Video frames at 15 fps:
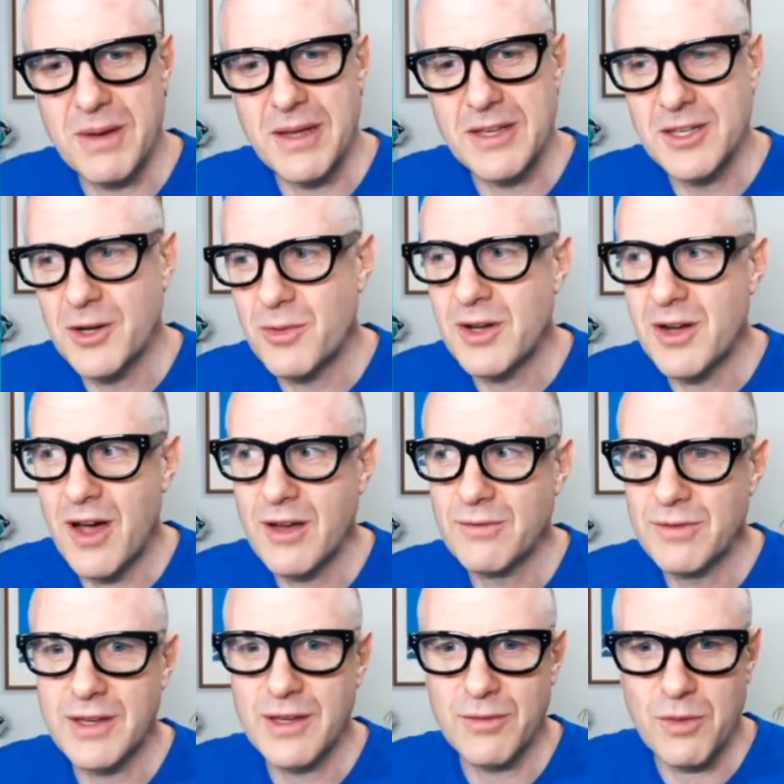But you know what, I'd
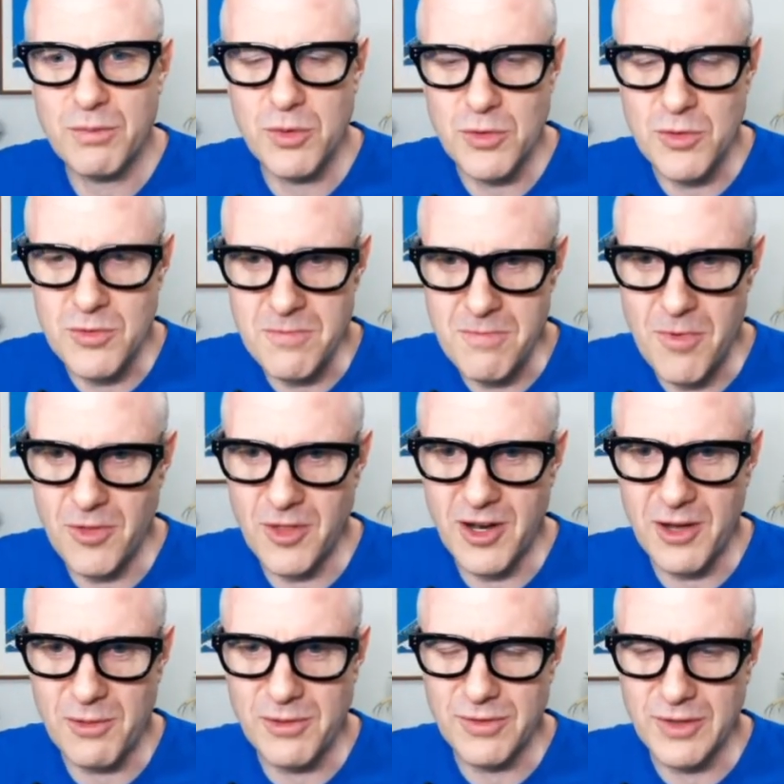forgive a poodle more than
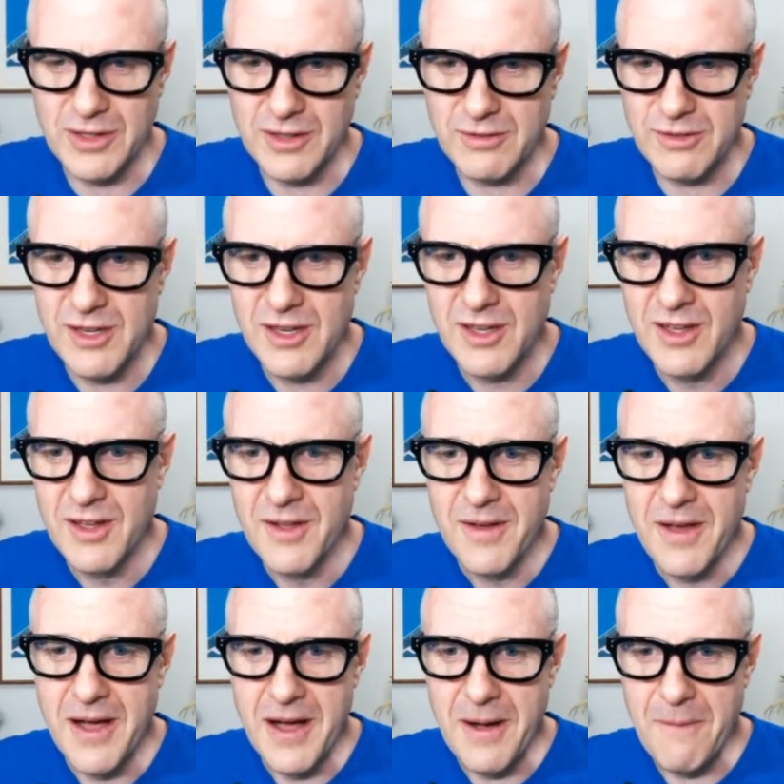I would forgive
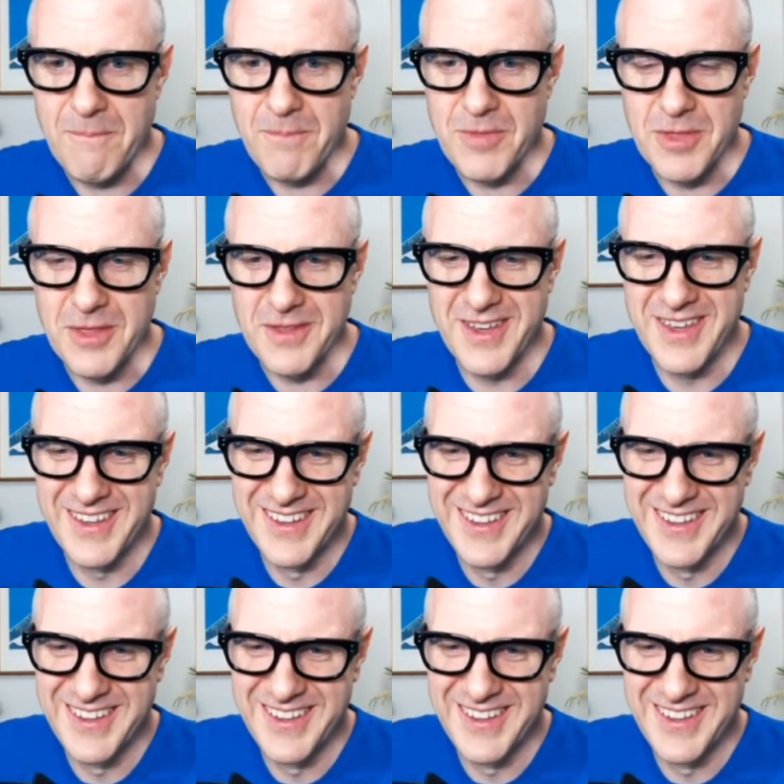the